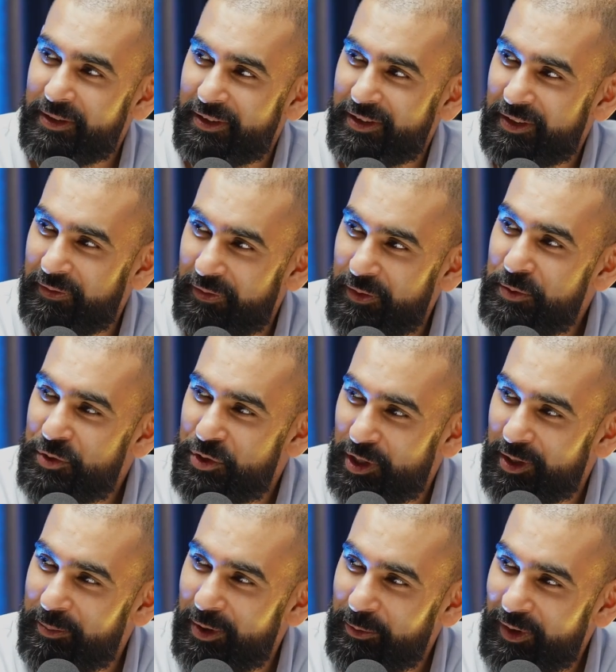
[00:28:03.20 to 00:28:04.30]
about the
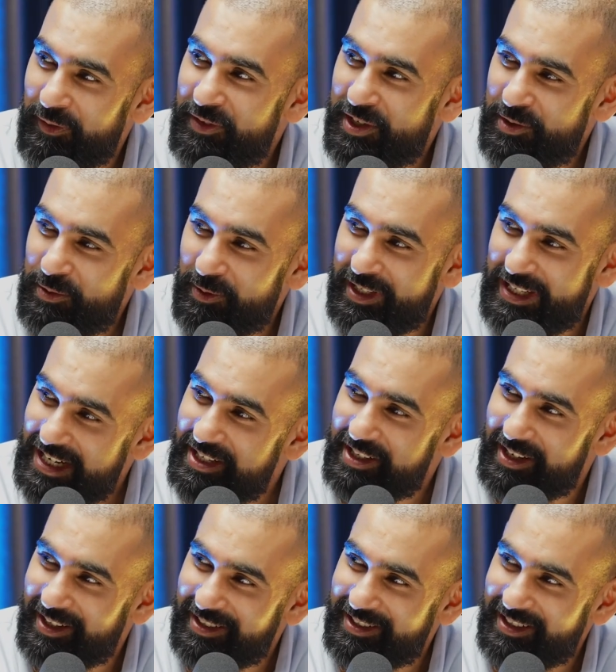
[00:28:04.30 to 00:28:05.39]
future, but we've just all
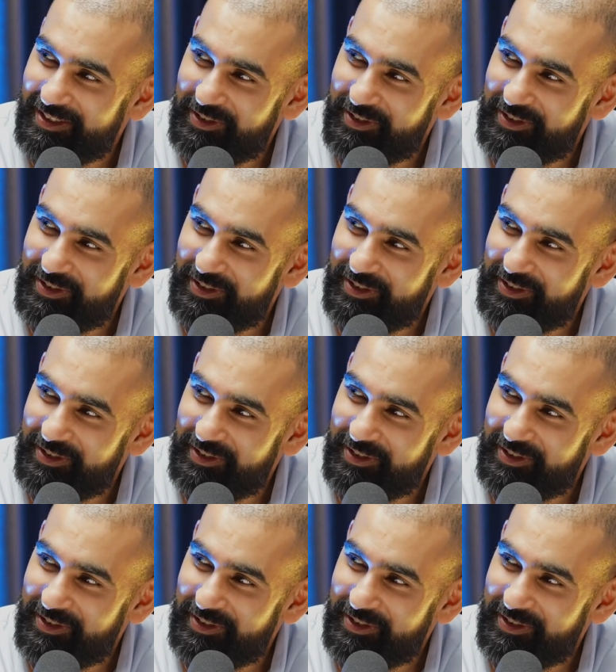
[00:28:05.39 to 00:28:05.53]
dated ourselves.